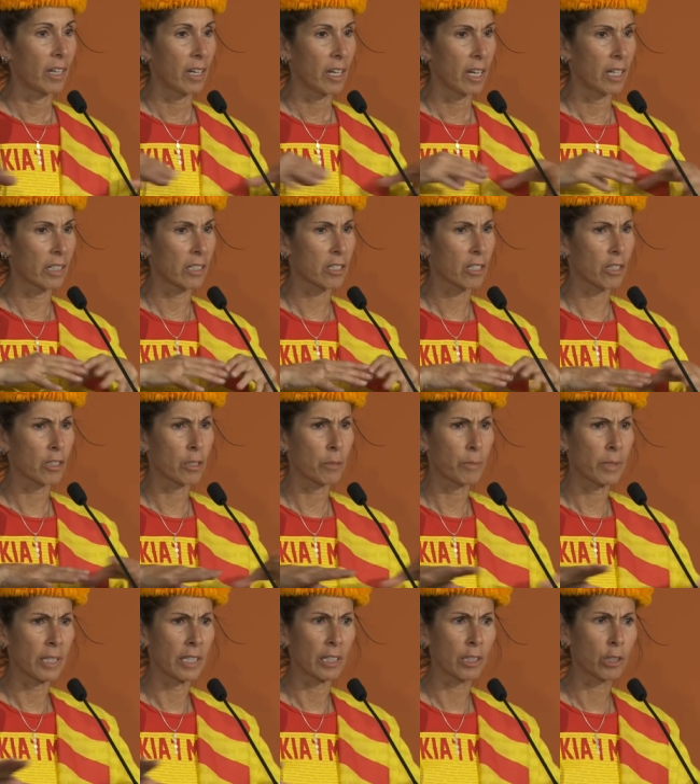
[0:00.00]
and it's going to
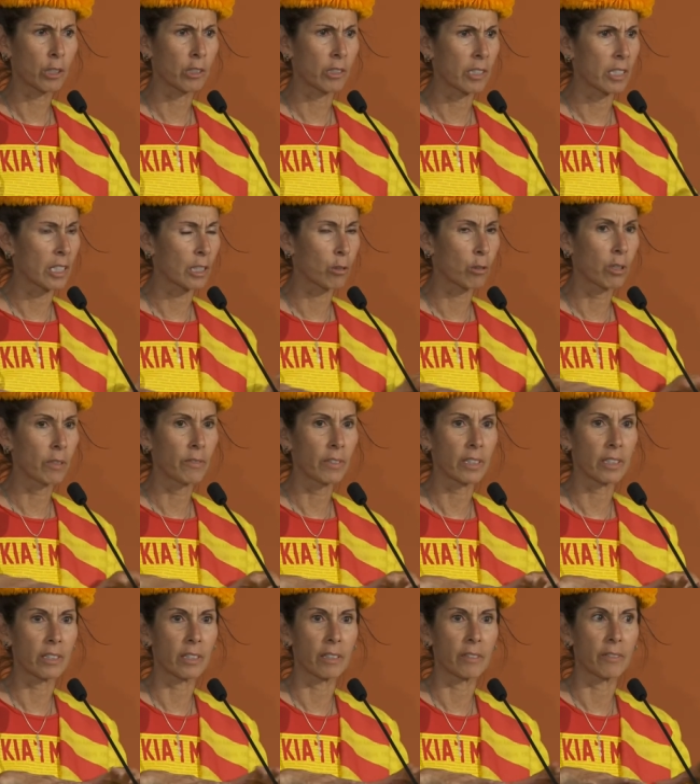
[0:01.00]
be the
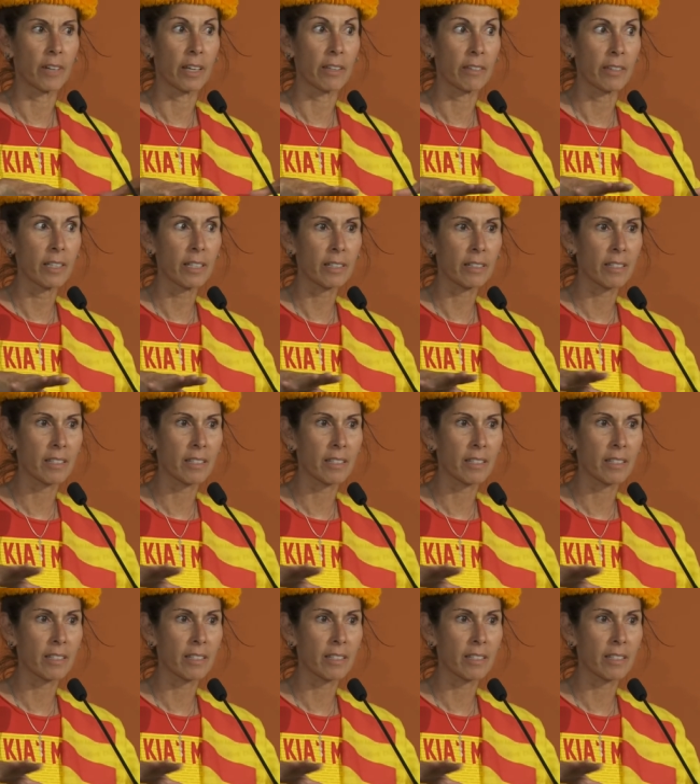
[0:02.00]
equivalent of, I think,